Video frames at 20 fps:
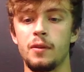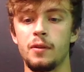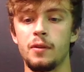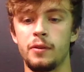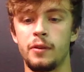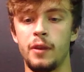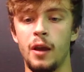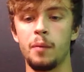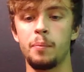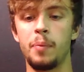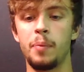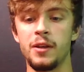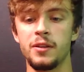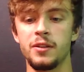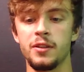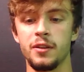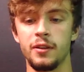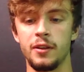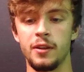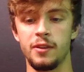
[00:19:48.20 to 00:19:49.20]
they're
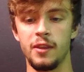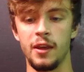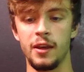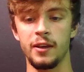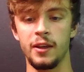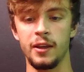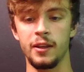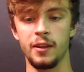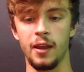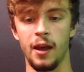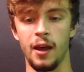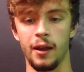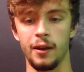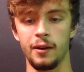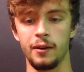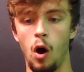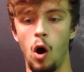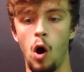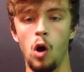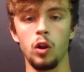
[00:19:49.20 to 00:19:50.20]
basically thinking that
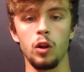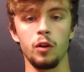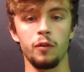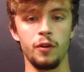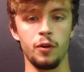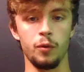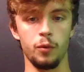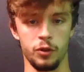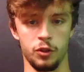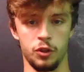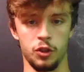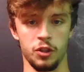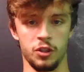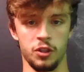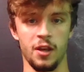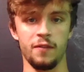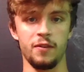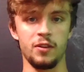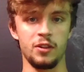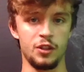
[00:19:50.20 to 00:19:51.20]
all of it was just
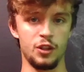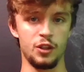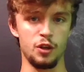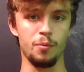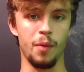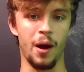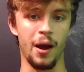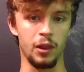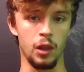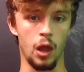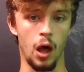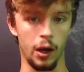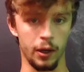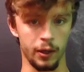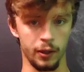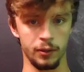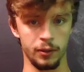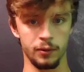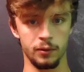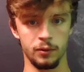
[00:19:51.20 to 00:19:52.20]
given to you by
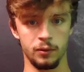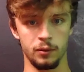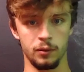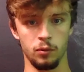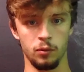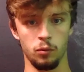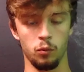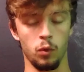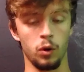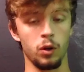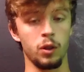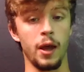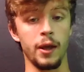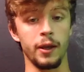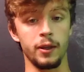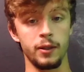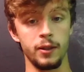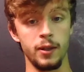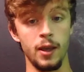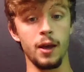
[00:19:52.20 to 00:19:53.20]
luck. We're
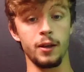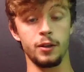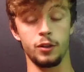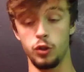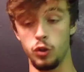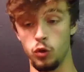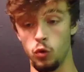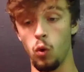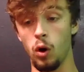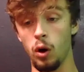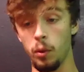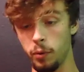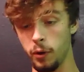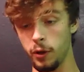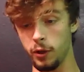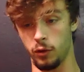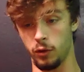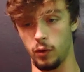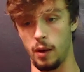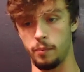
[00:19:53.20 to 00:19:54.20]
like, yes, you were put
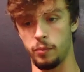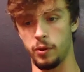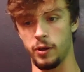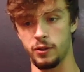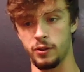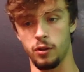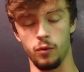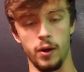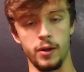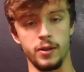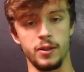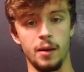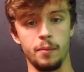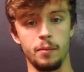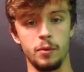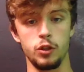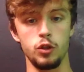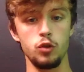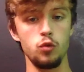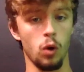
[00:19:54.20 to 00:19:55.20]
in the right place at the right time,
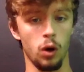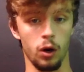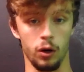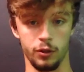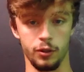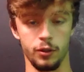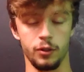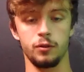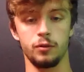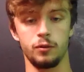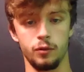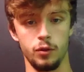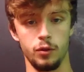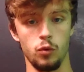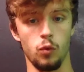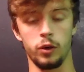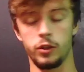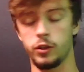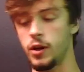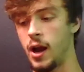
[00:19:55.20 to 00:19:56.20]
but you worked. You
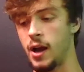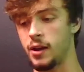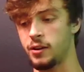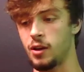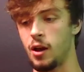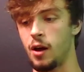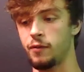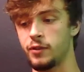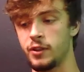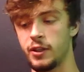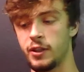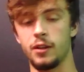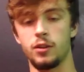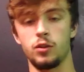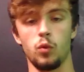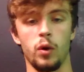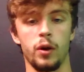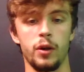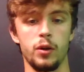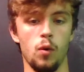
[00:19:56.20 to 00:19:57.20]
worked your ass off to get
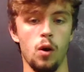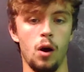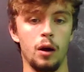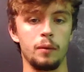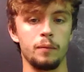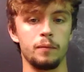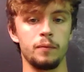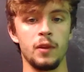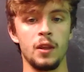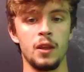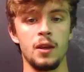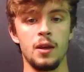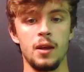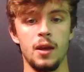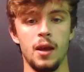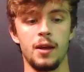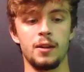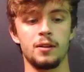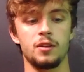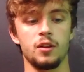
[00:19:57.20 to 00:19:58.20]
to where you are.
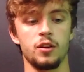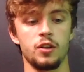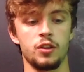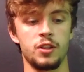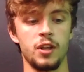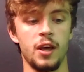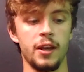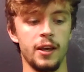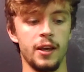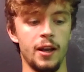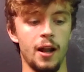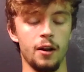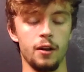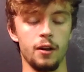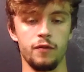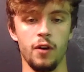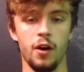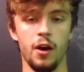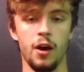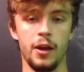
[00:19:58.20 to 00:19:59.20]
And so they're saying it out
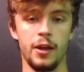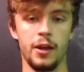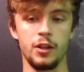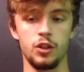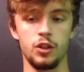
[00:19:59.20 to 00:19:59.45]
of a